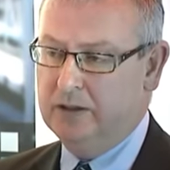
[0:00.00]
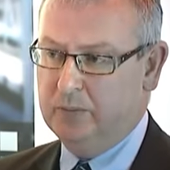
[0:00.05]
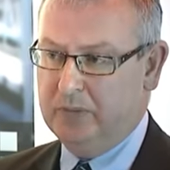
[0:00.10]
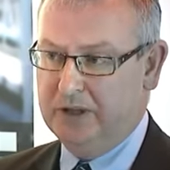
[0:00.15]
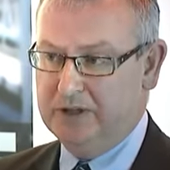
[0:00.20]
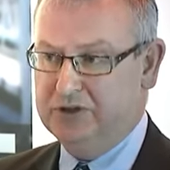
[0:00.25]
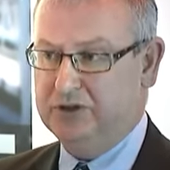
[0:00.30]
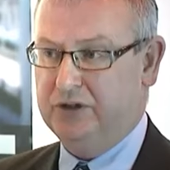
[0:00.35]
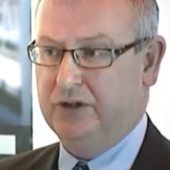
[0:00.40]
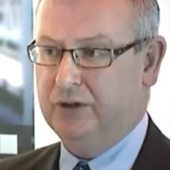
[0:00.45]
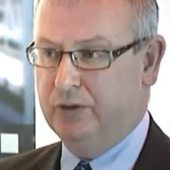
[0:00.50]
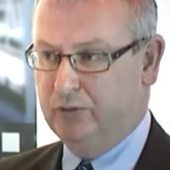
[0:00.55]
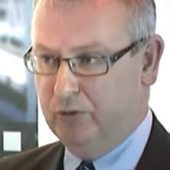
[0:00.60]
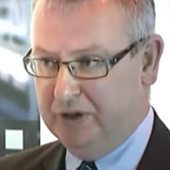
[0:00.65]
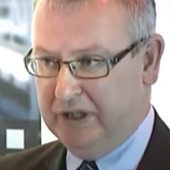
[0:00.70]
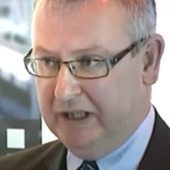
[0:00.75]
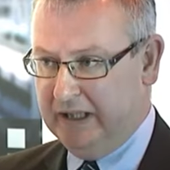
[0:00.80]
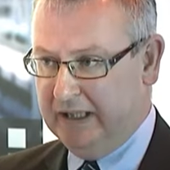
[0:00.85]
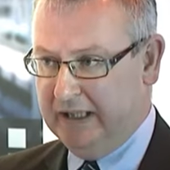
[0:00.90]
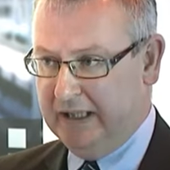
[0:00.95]
based on the
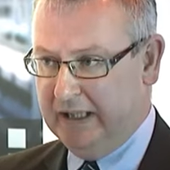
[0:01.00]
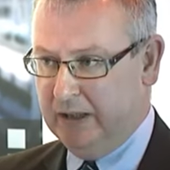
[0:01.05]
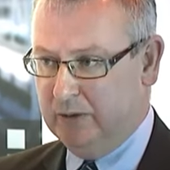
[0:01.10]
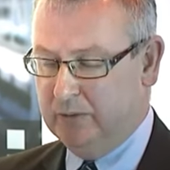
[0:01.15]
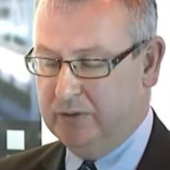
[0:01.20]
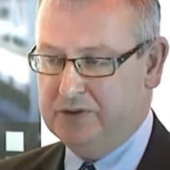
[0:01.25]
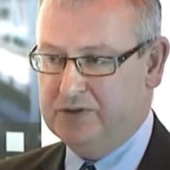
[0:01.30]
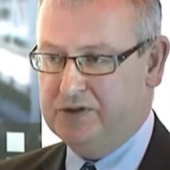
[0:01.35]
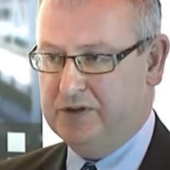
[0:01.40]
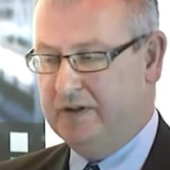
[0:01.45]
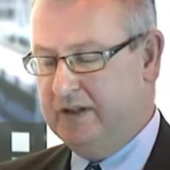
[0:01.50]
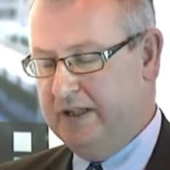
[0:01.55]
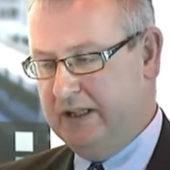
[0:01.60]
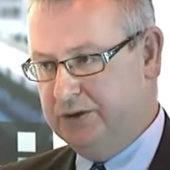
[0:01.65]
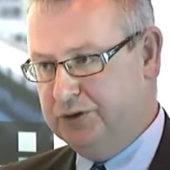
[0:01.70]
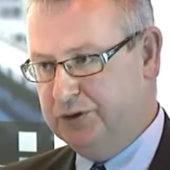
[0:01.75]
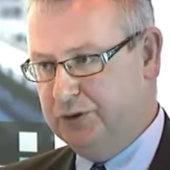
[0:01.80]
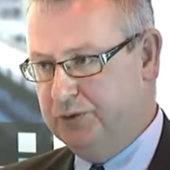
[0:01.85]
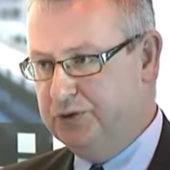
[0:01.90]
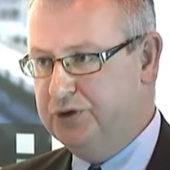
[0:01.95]
running hours and the
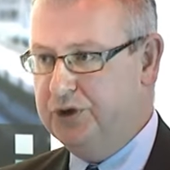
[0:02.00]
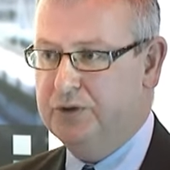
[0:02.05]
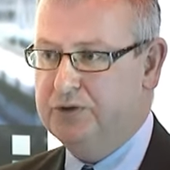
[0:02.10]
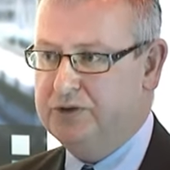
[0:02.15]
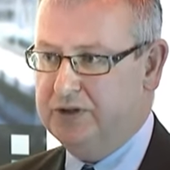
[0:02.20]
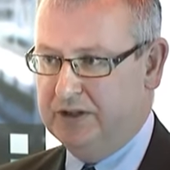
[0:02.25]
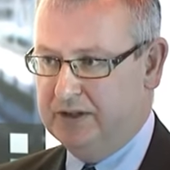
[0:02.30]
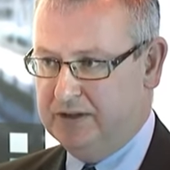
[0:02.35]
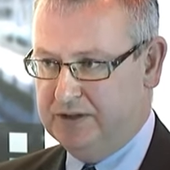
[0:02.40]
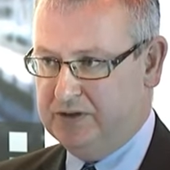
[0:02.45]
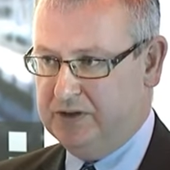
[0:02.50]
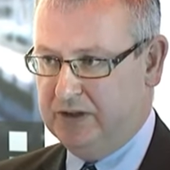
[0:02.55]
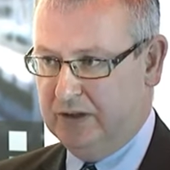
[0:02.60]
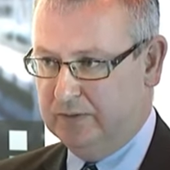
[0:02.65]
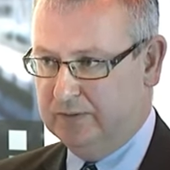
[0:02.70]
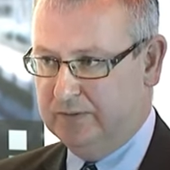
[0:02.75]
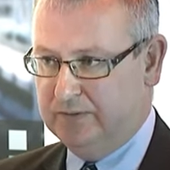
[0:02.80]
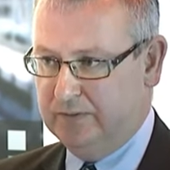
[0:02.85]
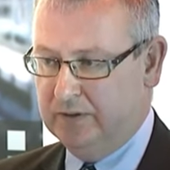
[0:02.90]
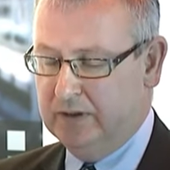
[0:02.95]
actual duty
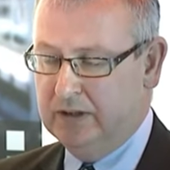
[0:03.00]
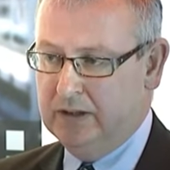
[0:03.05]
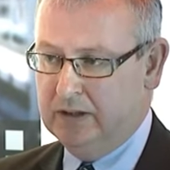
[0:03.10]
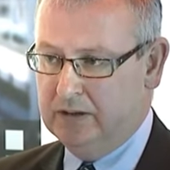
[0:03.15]
itself.